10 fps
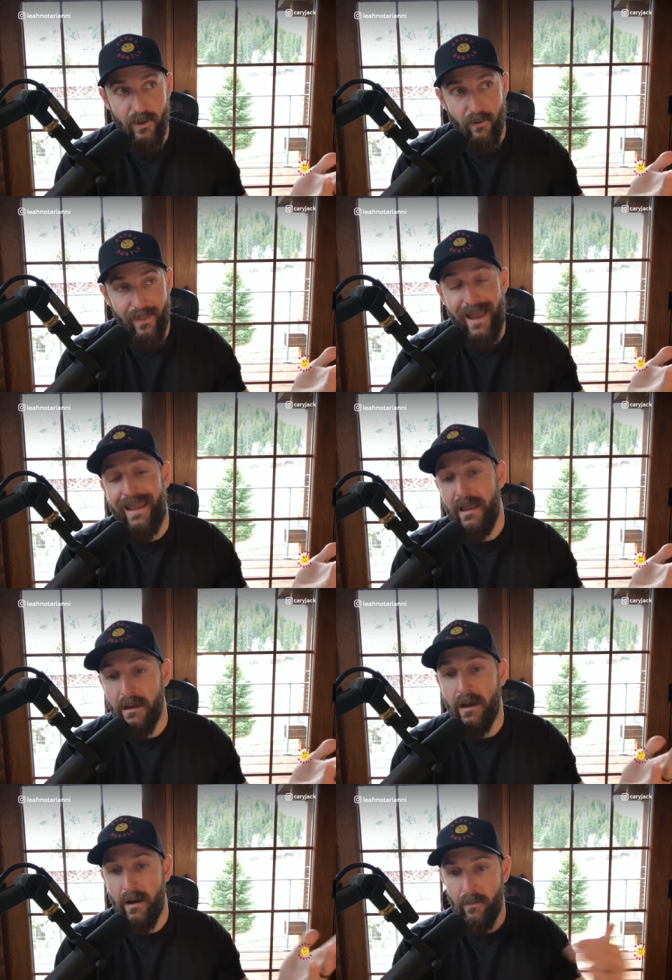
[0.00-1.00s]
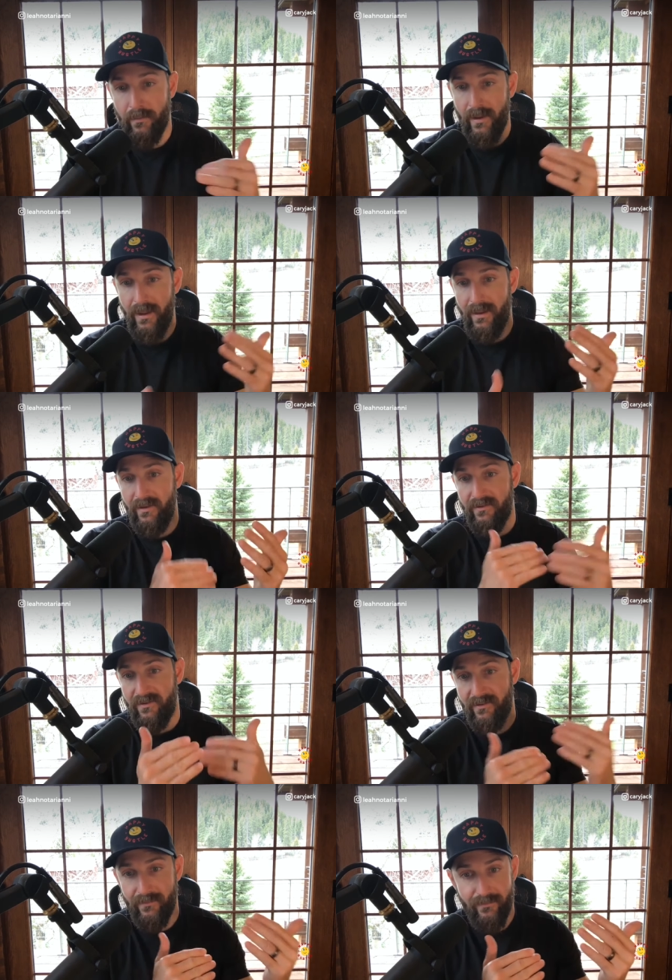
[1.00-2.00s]
you know, that income
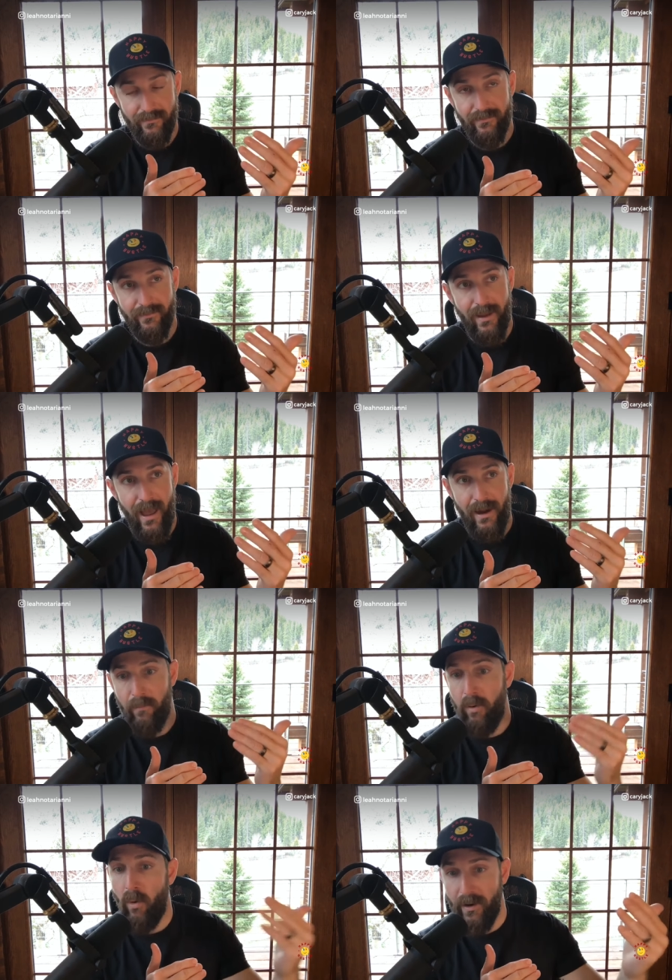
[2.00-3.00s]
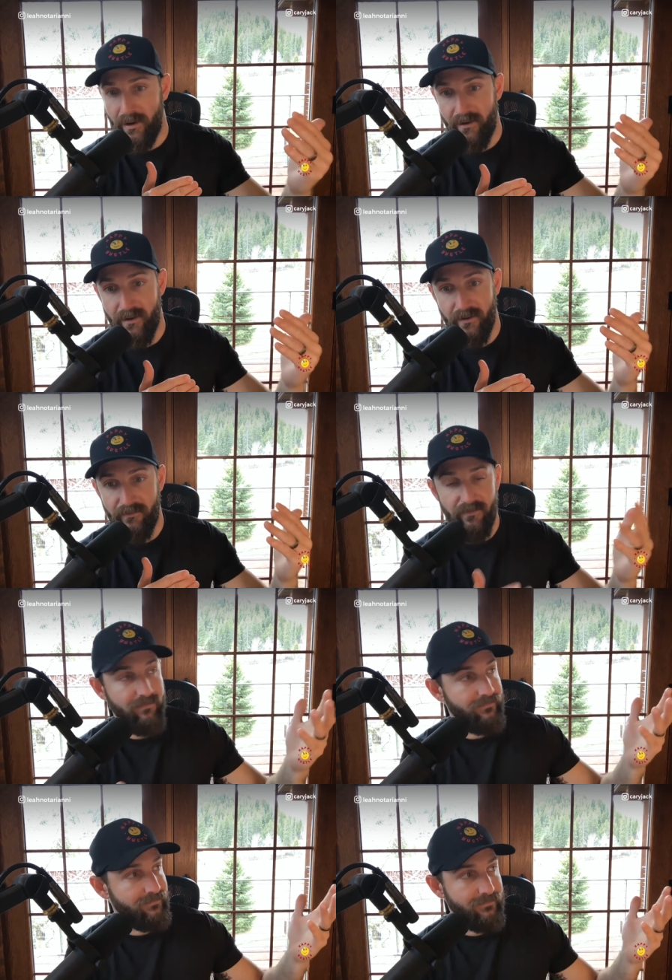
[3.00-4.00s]
is at a point
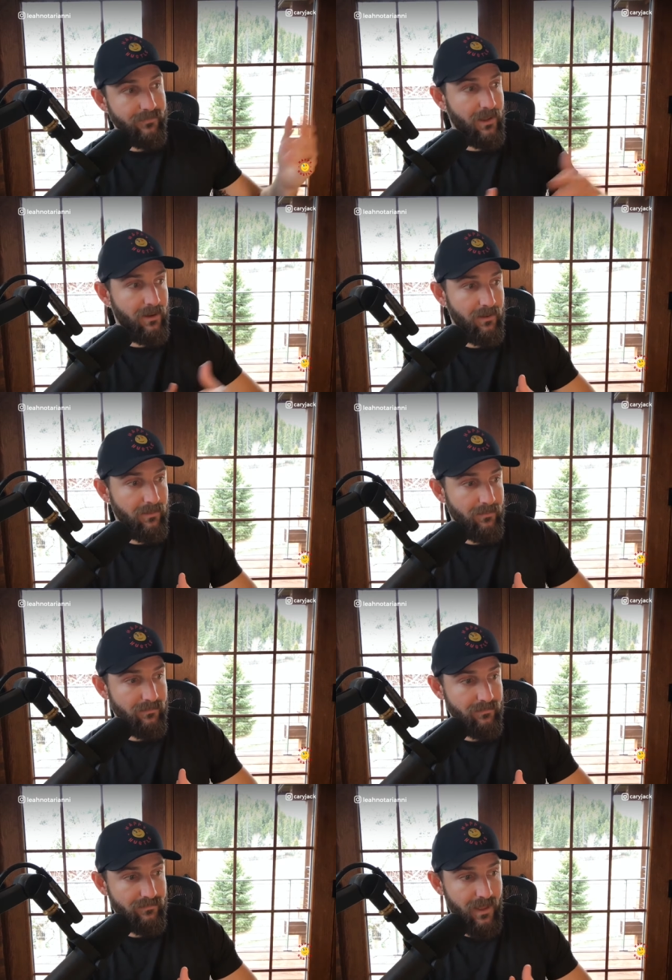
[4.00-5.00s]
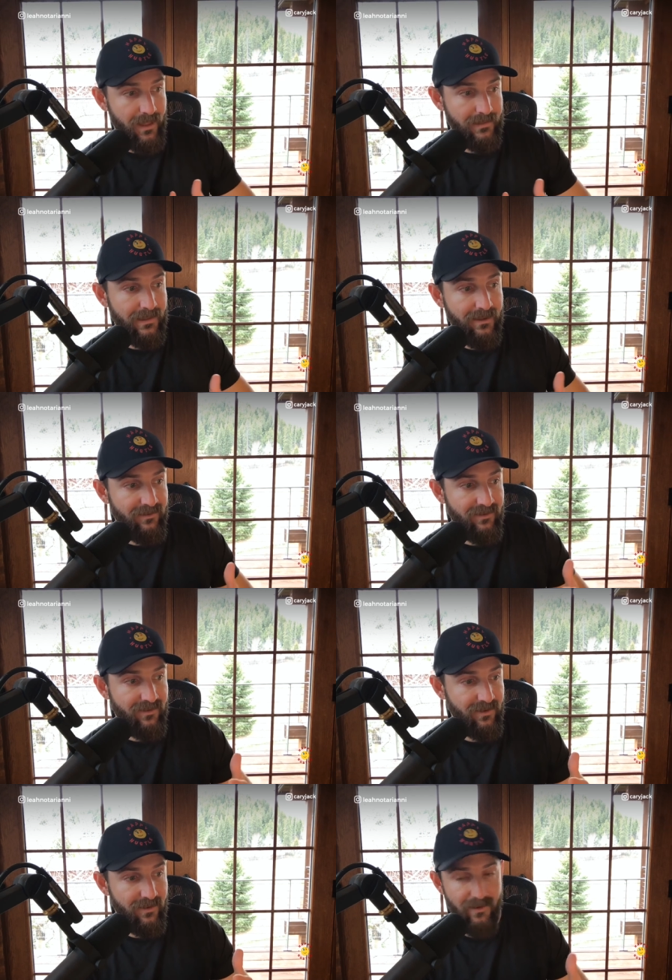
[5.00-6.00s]
of, you know, at least
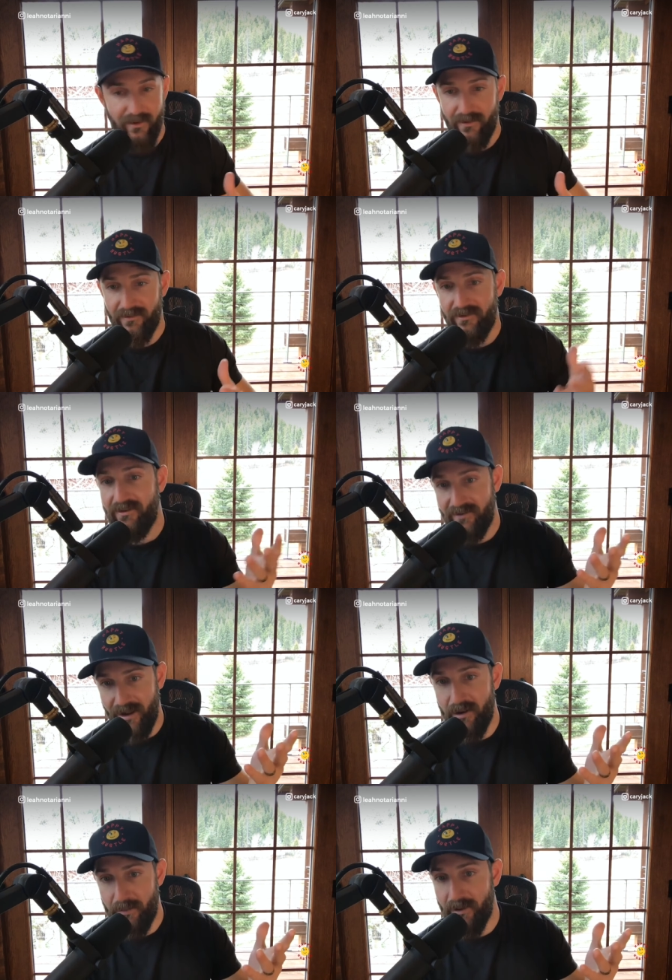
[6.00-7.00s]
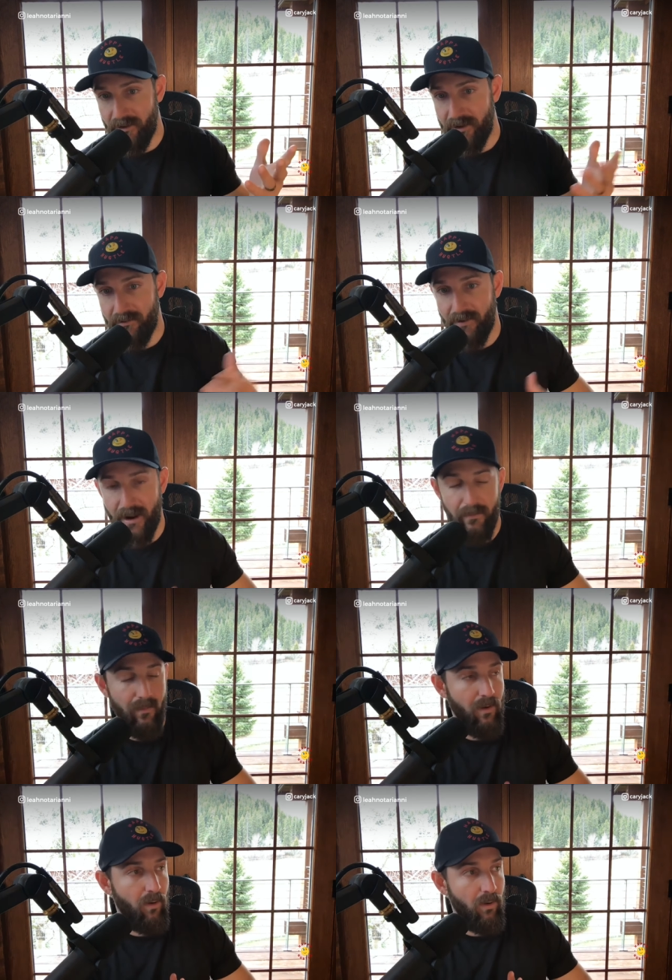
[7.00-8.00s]
sustainability sustainability, yeah. right?
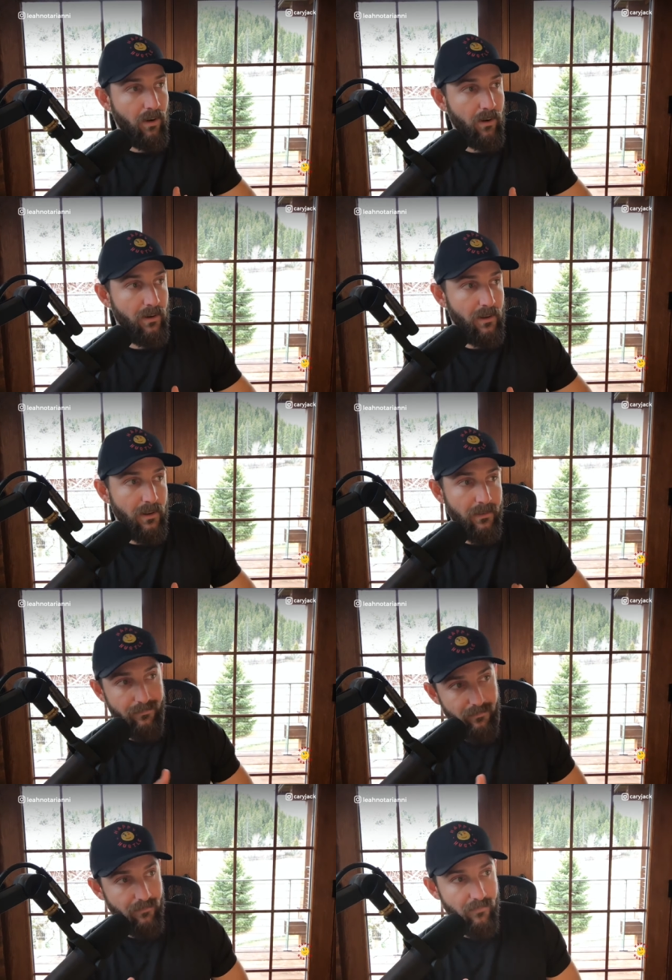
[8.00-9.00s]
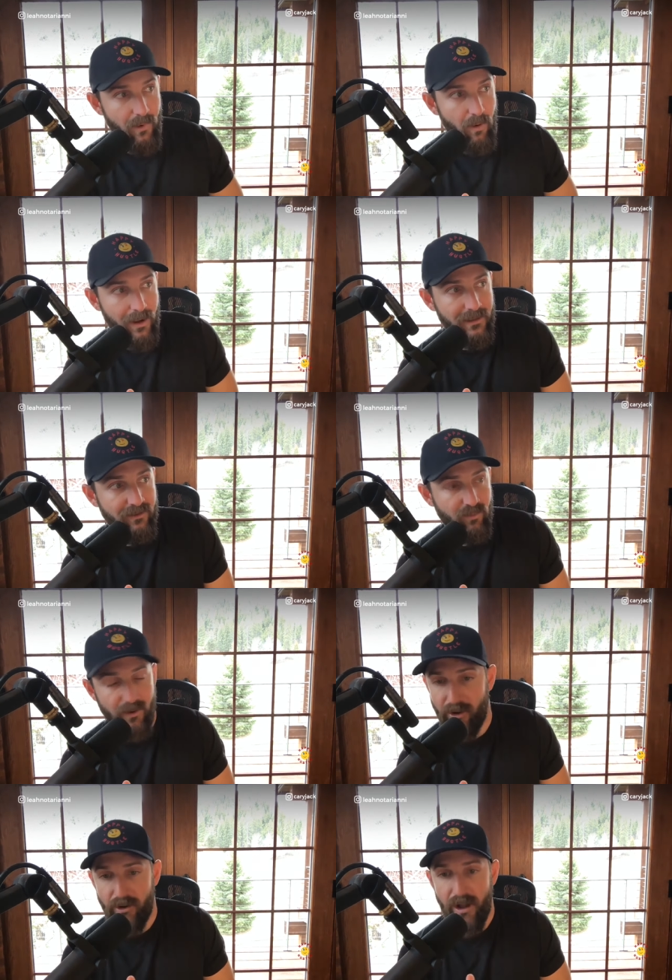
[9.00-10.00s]
Or yeah. or at least
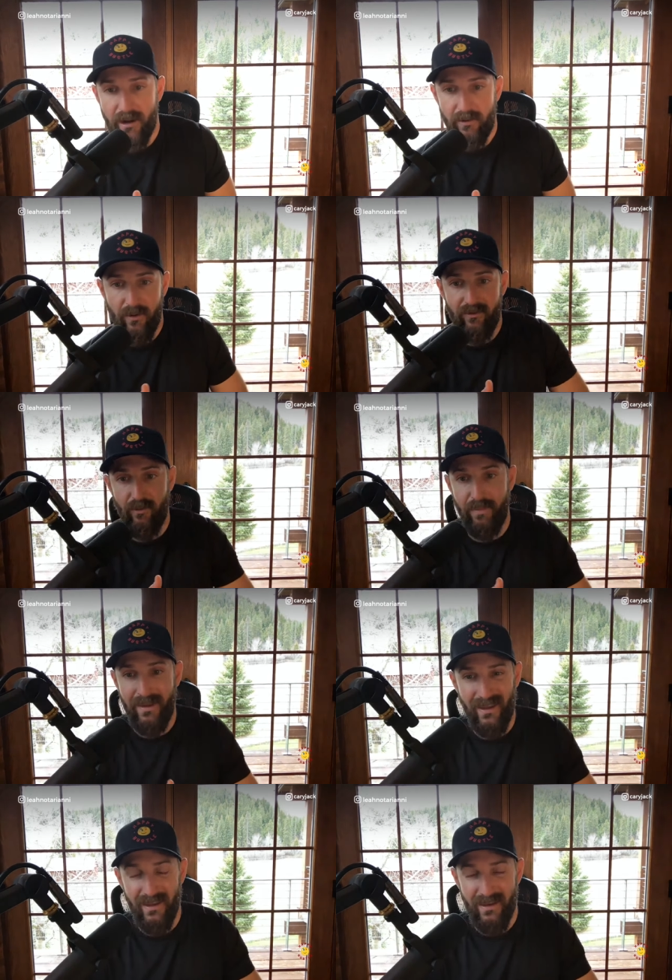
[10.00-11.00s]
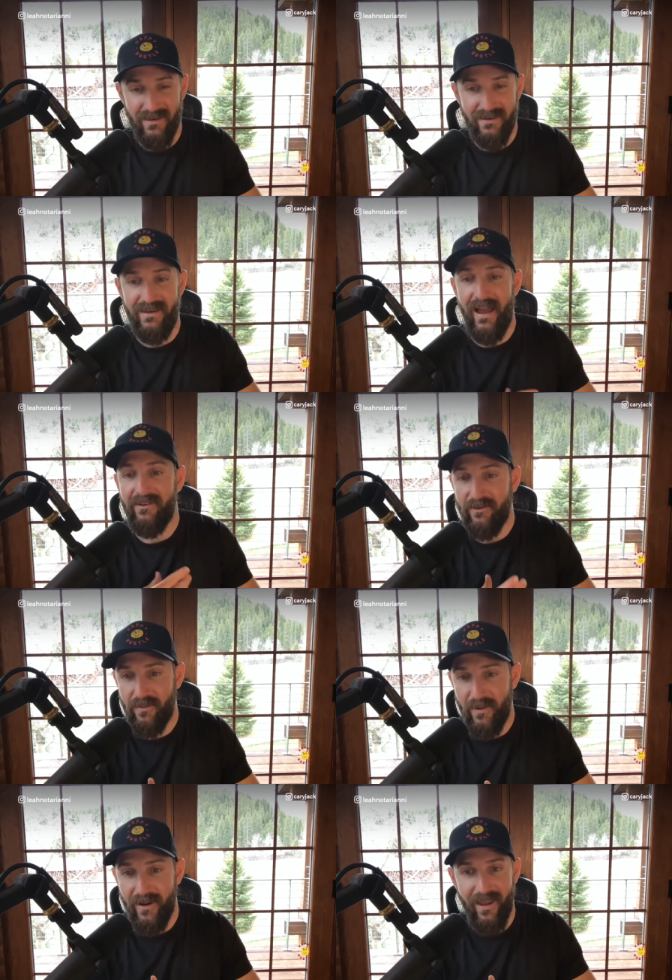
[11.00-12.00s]
where you're not going to be
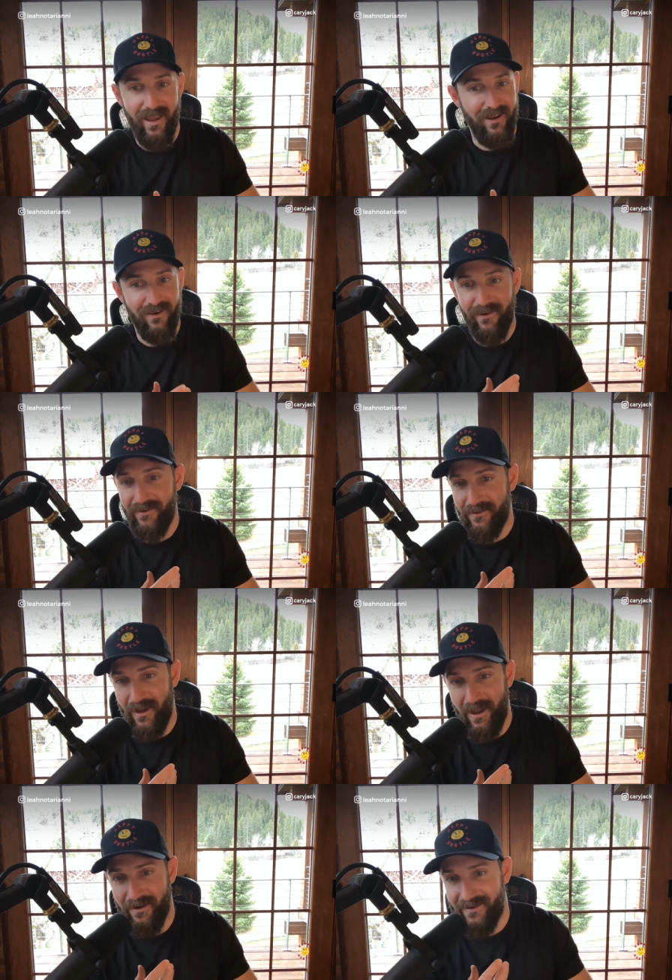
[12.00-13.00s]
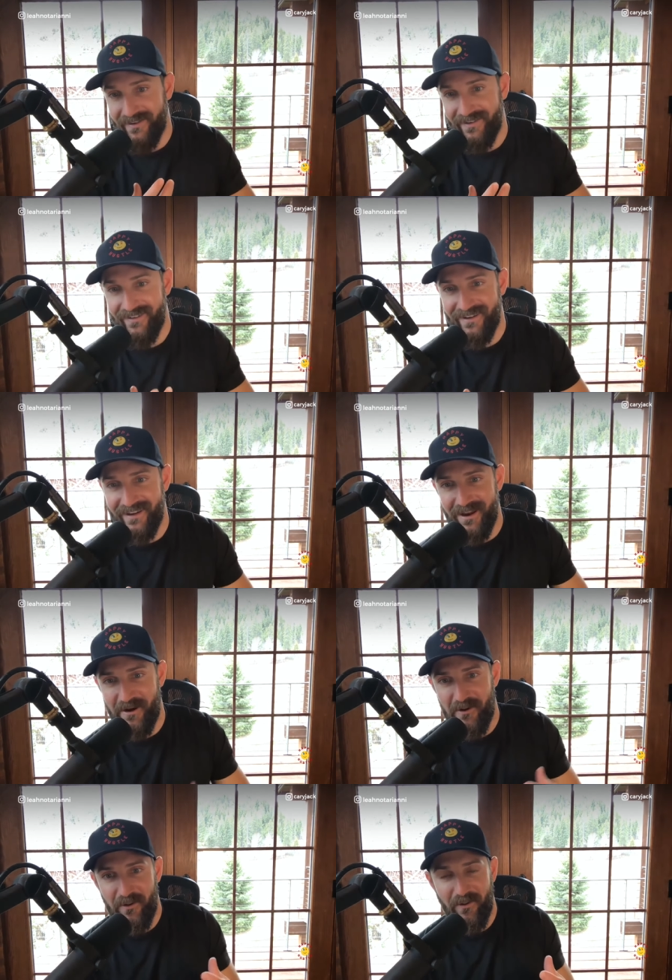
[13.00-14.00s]
desperate and and you
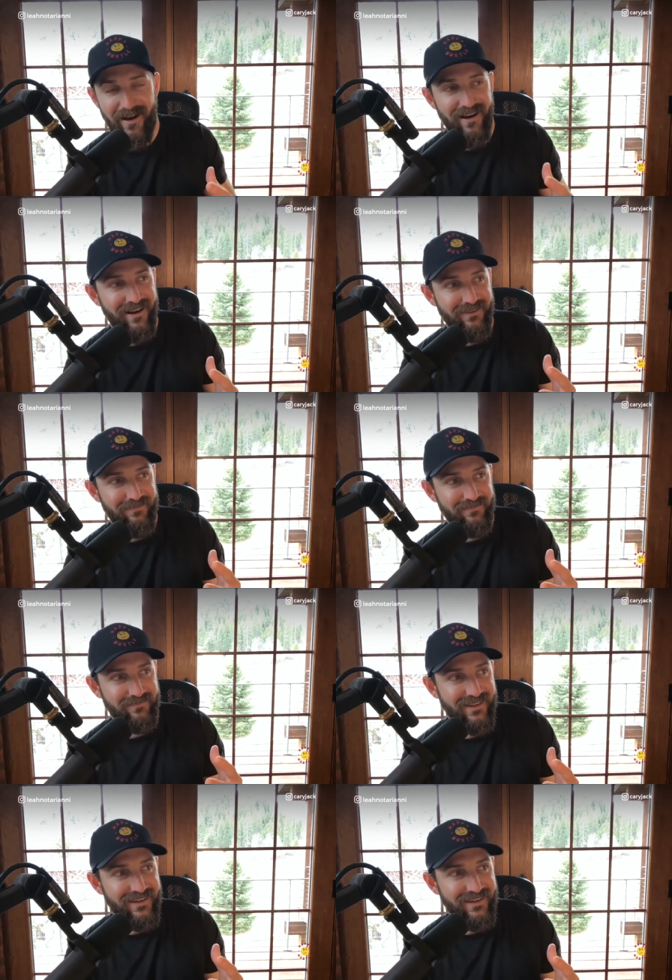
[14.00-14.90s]
know um,